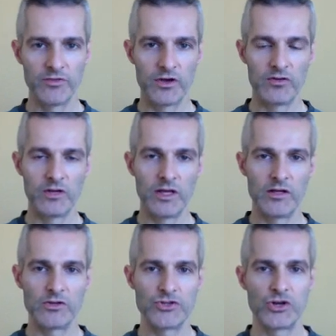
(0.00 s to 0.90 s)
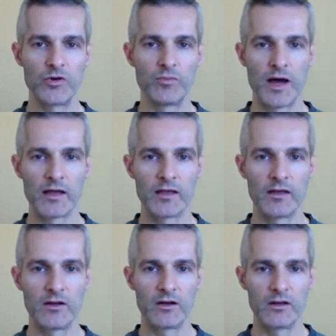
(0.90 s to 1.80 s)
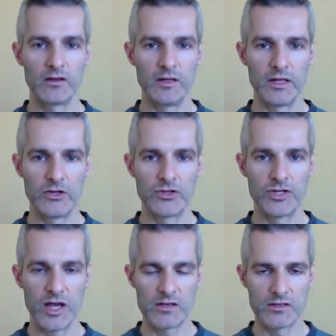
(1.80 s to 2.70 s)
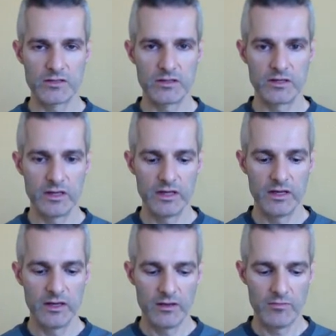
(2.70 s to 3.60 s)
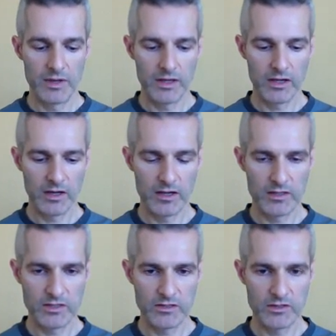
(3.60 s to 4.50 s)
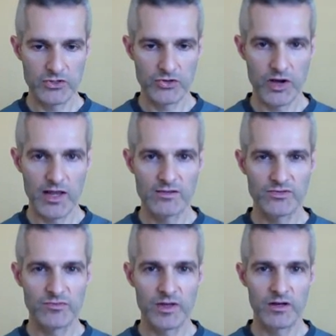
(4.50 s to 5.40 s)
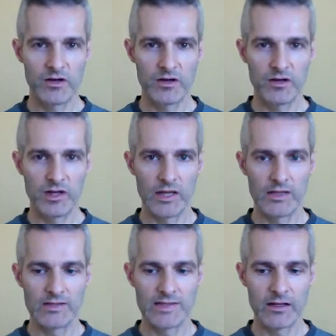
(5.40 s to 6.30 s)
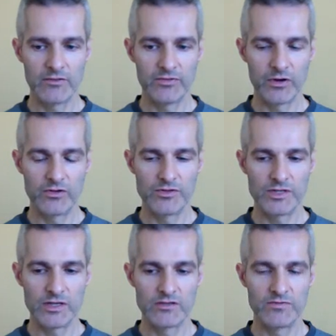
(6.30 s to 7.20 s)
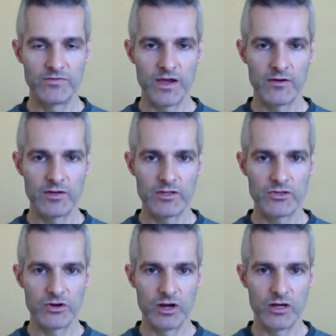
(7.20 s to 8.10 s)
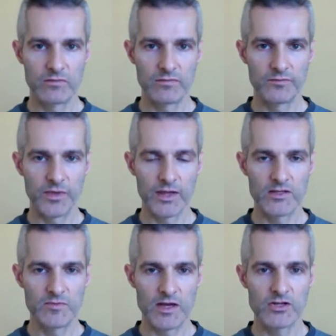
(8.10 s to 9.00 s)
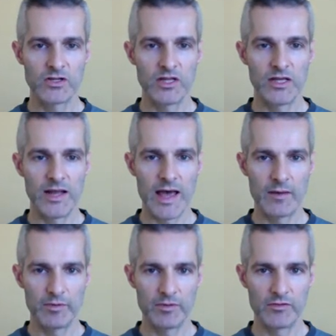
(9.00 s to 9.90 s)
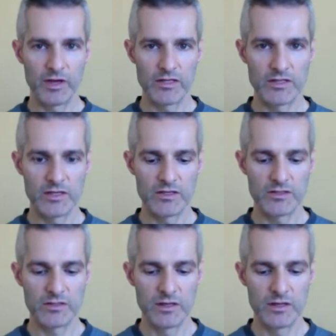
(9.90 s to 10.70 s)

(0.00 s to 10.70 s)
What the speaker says: phone in the shirt pocket in your chest, because the transmitter in cell phones is very strong, especially in Apple devices.